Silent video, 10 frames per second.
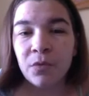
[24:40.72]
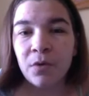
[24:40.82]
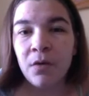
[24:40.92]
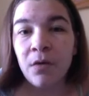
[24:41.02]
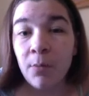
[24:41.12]

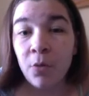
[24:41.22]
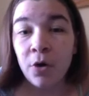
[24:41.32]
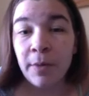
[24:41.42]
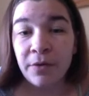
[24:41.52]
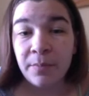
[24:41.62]
a lot more
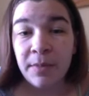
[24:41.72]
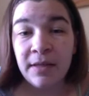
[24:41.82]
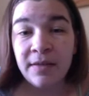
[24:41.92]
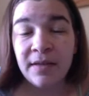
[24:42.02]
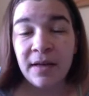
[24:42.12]
about the
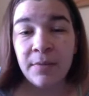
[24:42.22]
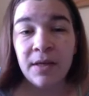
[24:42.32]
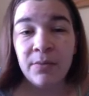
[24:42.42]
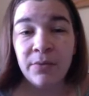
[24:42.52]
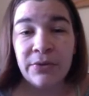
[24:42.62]
piece and be
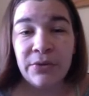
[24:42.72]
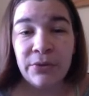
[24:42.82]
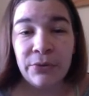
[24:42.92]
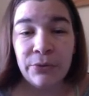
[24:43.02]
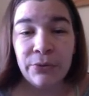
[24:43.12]
able
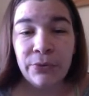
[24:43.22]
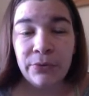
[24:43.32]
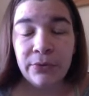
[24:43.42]
to